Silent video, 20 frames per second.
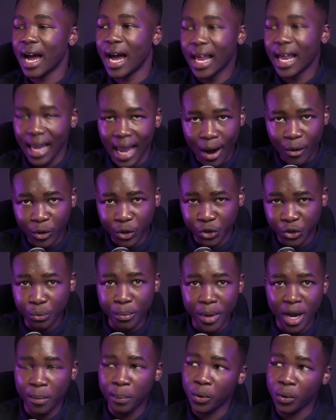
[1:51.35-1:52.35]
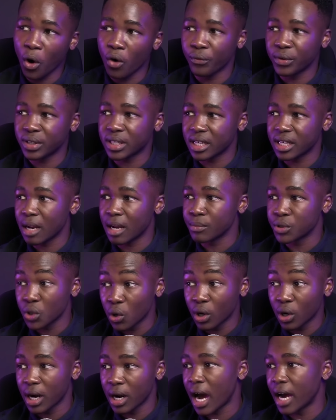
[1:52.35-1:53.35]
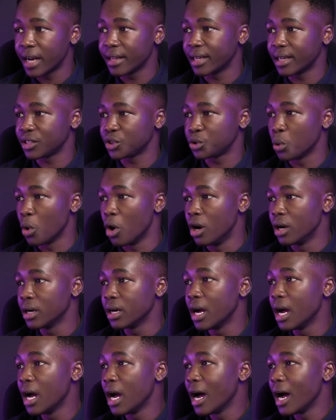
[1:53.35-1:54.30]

allow you to make profit. And I'm so glad that it won.